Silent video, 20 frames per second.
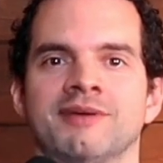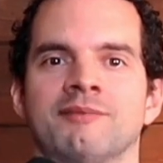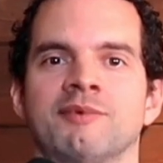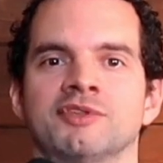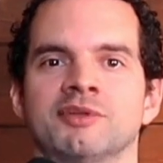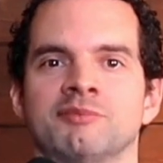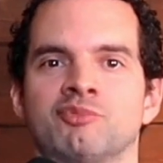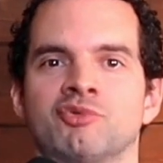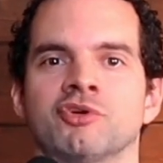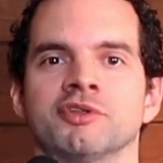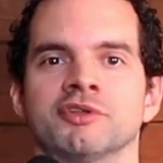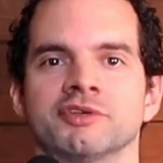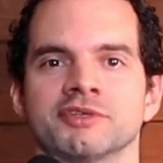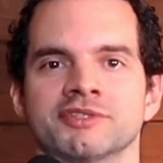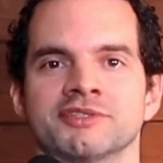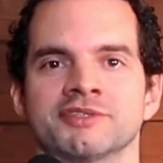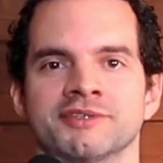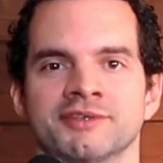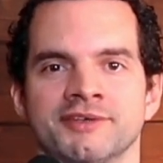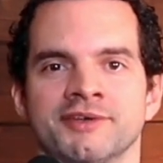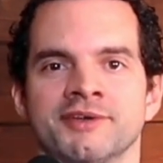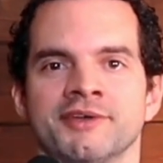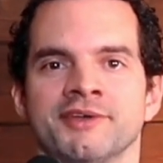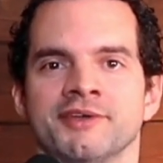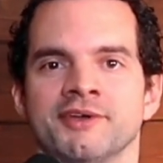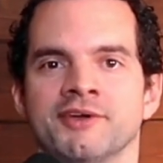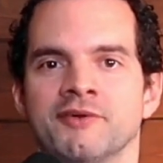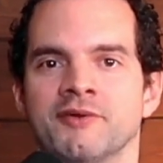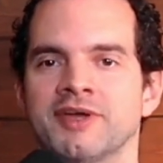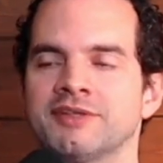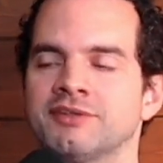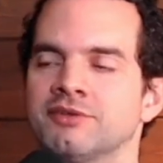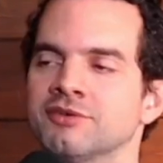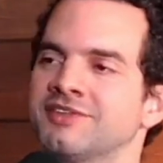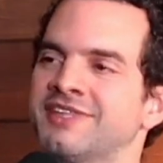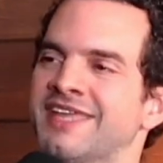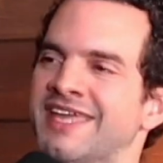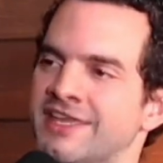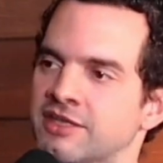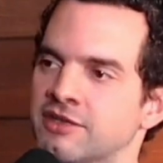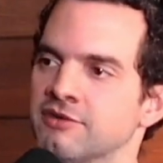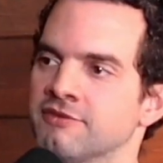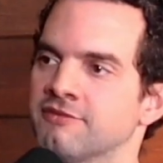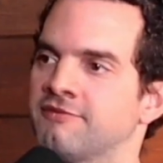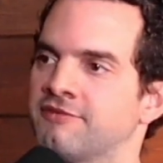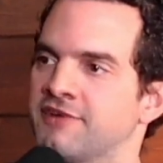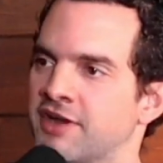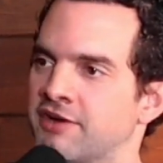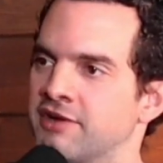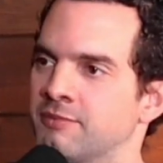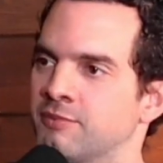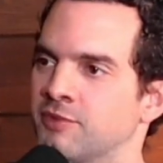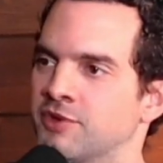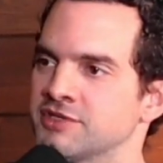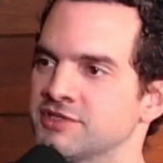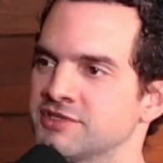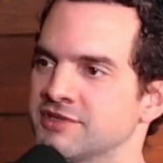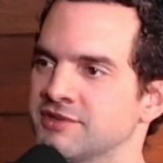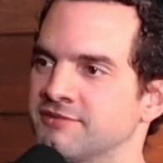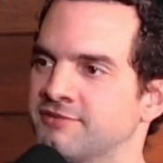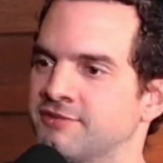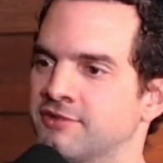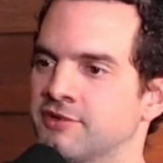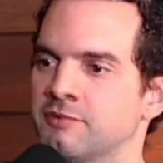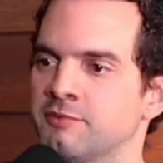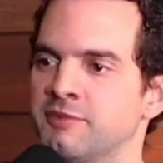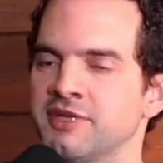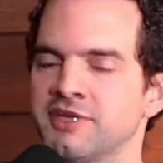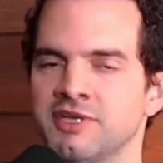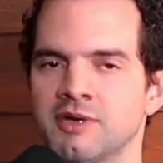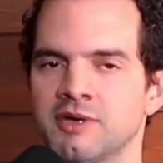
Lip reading: about the product. Right? So thank you very much for being